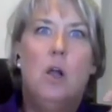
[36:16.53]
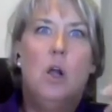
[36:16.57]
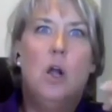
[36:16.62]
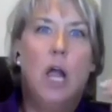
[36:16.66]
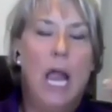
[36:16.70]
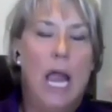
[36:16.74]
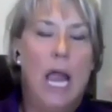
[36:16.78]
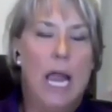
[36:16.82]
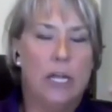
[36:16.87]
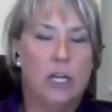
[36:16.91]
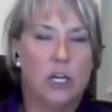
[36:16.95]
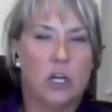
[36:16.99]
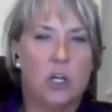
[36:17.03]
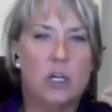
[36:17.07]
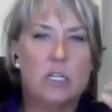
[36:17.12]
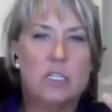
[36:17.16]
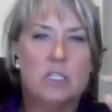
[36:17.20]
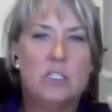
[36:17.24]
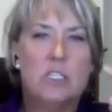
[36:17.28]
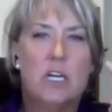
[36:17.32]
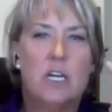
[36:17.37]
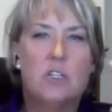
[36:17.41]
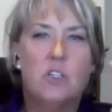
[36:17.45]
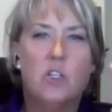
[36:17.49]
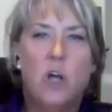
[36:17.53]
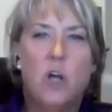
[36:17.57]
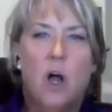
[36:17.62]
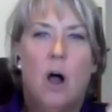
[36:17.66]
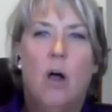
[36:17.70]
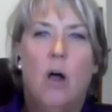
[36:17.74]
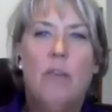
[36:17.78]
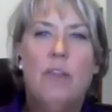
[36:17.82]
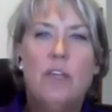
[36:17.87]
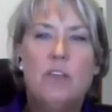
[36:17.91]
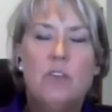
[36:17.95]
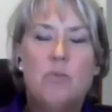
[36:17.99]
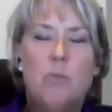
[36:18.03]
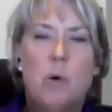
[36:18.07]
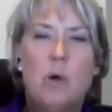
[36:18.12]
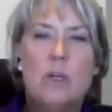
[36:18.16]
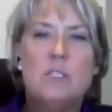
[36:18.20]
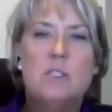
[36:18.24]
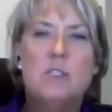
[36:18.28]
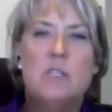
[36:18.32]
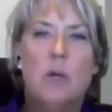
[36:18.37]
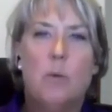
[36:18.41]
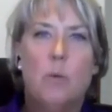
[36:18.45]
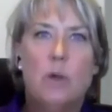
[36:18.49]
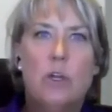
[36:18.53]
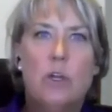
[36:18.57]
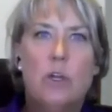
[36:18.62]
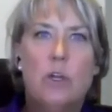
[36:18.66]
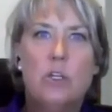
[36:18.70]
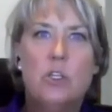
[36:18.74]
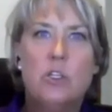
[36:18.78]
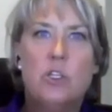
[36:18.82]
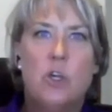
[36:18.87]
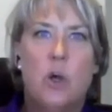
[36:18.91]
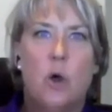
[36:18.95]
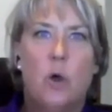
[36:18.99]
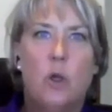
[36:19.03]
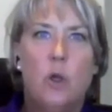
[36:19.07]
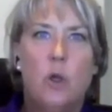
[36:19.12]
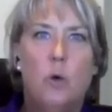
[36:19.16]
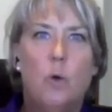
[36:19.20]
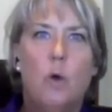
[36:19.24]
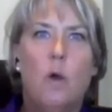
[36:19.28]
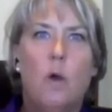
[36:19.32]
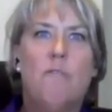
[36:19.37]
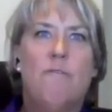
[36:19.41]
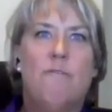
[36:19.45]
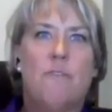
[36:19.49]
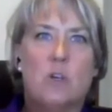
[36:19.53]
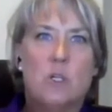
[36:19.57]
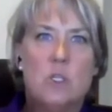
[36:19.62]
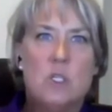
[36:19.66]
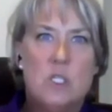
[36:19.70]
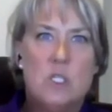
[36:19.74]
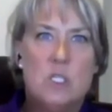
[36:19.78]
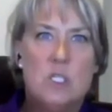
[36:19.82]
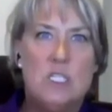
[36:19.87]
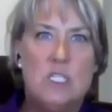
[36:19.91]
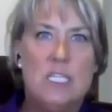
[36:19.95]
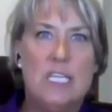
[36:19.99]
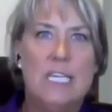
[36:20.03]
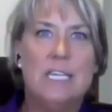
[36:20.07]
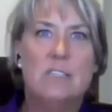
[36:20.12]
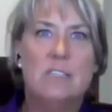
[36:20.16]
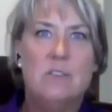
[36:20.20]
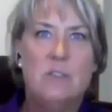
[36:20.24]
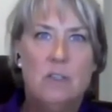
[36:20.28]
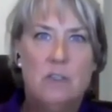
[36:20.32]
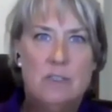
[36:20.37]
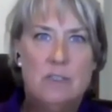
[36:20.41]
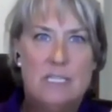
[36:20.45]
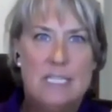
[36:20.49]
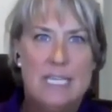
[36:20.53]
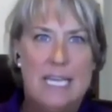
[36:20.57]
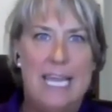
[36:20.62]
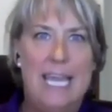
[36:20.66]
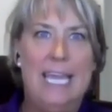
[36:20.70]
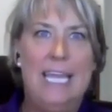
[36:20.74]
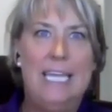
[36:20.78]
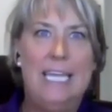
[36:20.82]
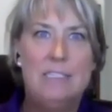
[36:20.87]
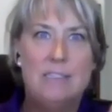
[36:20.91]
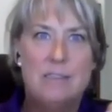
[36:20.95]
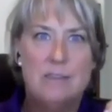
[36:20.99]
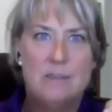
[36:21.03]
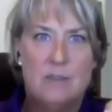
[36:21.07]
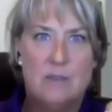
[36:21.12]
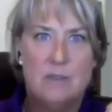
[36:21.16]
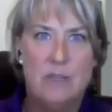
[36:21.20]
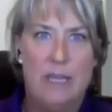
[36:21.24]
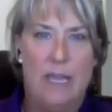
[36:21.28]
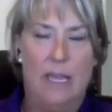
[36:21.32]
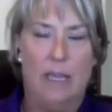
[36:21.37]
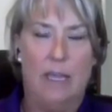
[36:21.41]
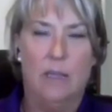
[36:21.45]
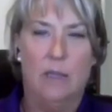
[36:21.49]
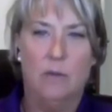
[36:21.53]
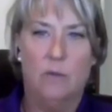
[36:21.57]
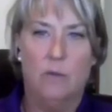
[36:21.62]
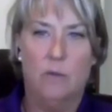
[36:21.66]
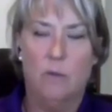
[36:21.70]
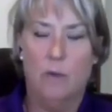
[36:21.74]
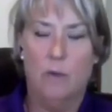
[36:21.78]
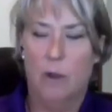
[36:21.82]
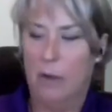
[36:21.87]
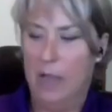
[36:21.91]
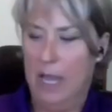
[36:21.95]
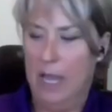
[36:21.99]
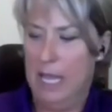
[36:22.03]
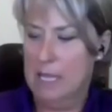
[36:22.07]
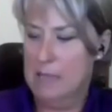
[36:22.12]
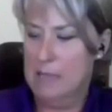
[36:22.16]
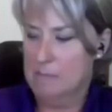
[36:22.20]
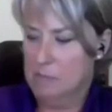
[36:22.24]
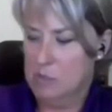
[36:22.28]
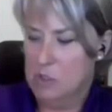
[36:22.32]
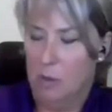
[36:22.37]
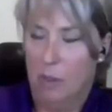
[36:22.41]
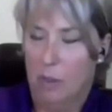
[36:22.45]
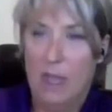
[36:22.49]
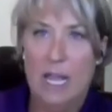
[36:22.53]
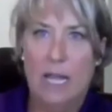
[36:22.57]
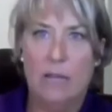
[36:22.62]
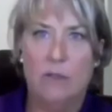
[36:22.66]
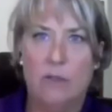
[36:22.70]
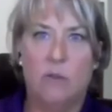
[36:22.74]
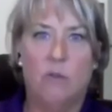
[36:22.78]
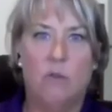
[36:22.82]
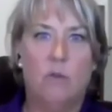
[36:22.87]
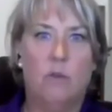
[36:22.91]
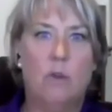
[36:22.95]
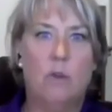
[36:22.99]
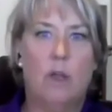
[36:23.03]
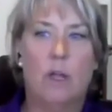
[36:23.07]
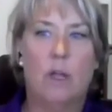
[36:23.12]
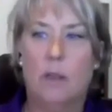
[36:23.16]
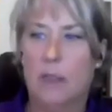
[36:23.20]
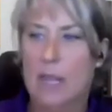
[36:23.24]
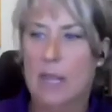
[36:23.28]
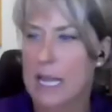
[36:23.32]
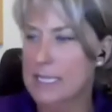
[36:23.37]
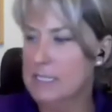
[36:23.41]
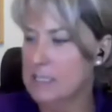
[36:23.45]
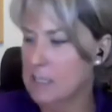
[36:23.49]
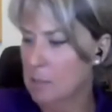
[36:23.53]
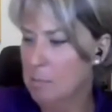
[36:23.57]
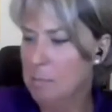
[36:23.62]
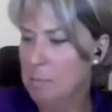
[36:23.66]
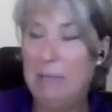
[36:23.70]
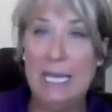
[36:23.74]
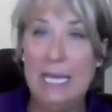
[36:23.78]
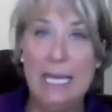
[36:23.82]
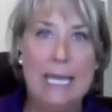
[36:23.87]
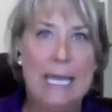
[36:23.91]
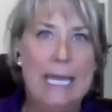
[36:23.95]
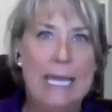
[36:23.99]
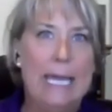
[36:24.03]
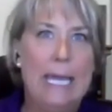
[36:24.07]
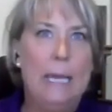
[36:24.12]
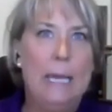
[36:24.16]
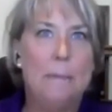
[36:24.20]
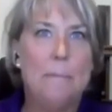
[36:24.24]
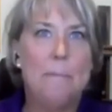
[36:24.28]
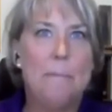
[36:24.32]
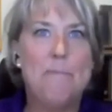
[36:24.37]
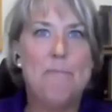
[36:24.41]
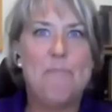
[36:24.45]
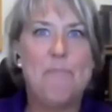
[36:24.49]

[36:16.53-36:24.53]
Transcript: And you're going to touch all these points that we're going to show you for 6 to 8 seconds. Okay, so that's a big key.